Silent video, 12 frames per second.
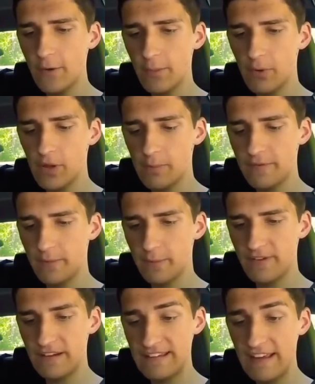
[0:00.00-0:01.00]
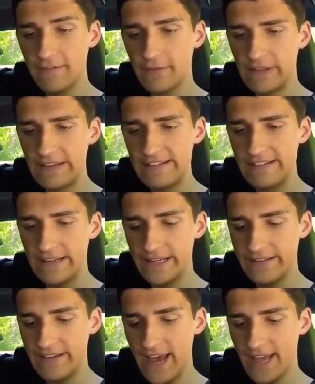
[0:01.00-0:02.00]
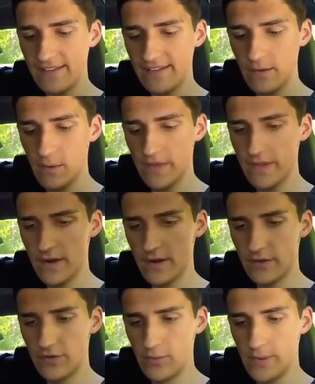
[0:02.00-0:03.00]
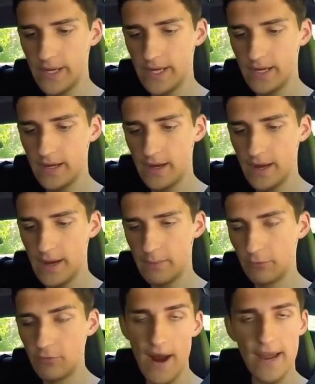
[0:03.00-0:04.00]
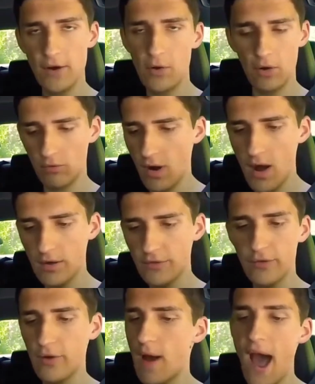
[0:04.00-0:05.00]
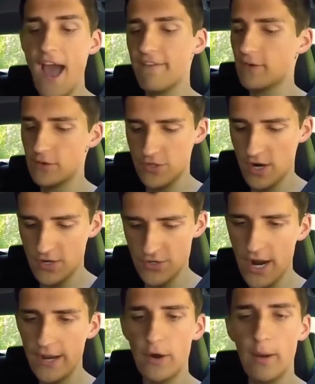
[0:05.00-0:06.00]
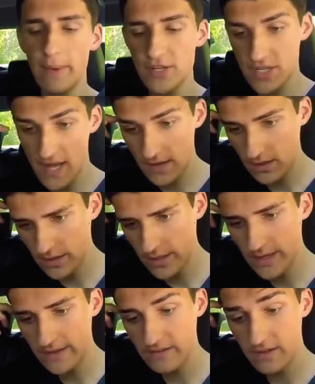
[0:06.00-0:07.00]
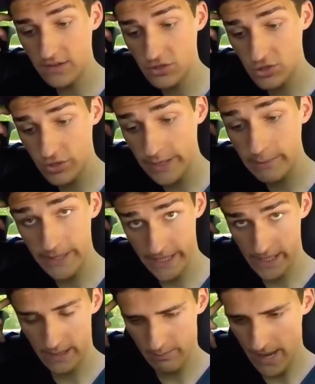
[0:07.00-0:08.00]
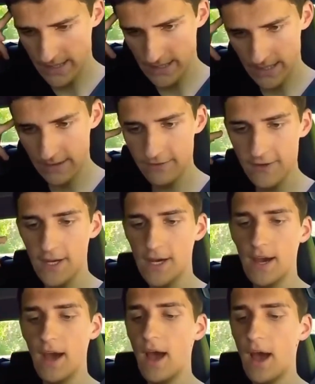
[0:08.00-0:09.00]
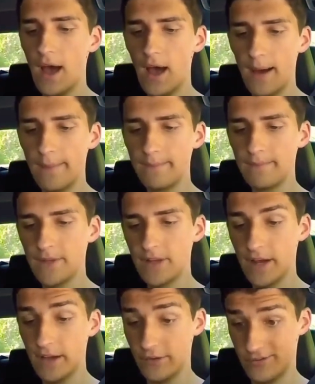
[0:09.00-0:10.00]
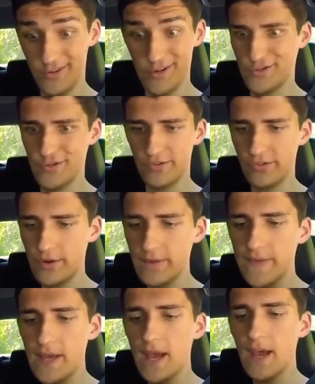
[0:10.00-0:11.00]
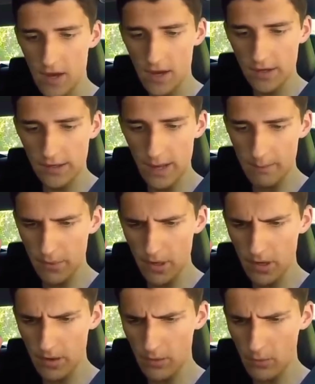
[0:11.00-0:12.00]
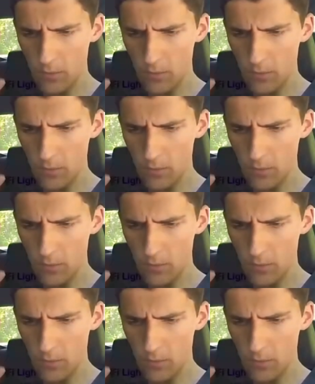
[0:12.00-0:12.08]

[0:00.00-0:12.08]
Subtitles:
want to pull up some successful listings and see what they're doing right or wrong. So iPhone charger, I know I mentioned that earlier. That's an extremely competitive search result. Number